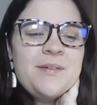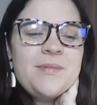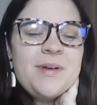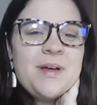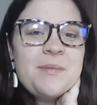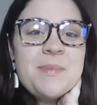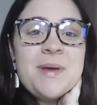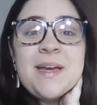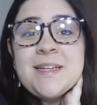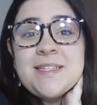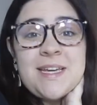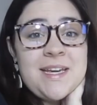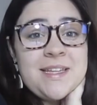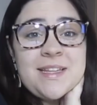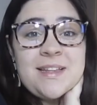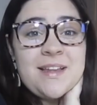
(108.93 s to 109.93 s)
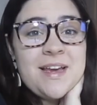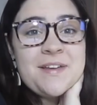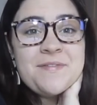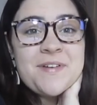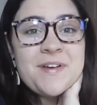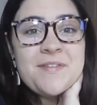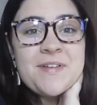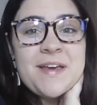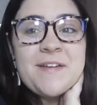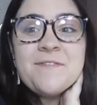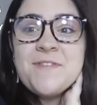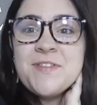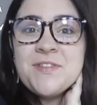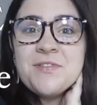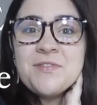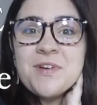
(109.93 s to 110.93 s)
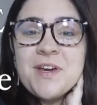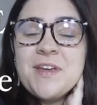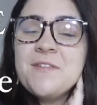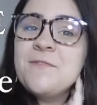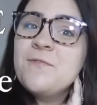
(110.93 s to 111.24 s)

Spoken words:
a day in the life of a 5th grade